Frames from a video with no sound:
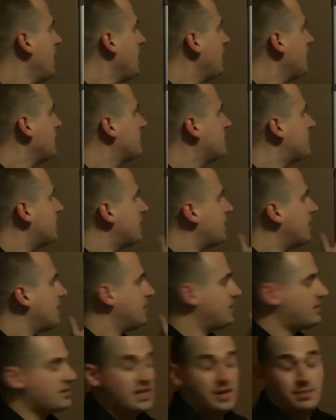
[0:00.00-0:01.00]
is
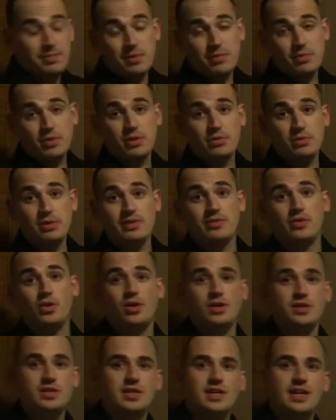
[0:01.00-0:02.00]
step number 3, of
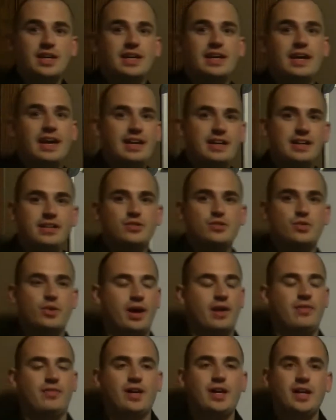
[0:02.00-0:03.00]
course, getting
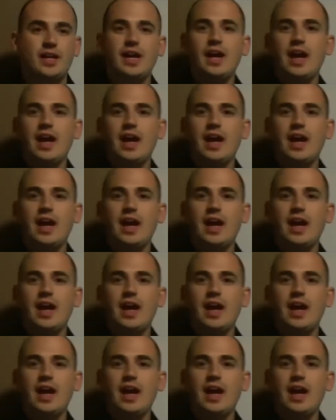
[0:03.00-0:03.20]
traffic.